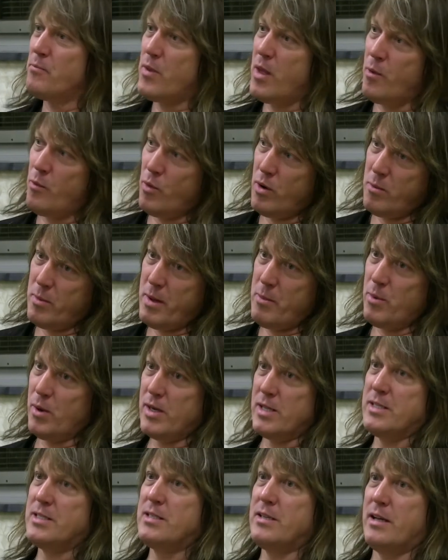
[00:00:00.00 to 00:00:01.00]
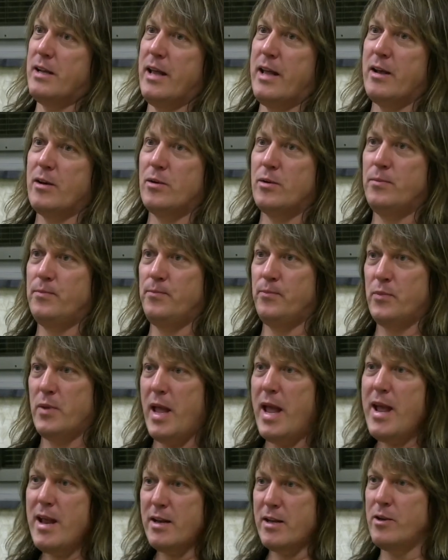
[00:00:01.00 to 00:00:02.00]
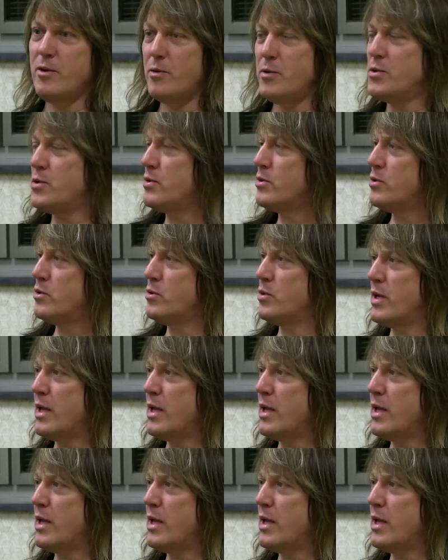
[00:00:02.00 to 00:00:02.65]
And one of my buddies said, hey, Andy, you know what you should do?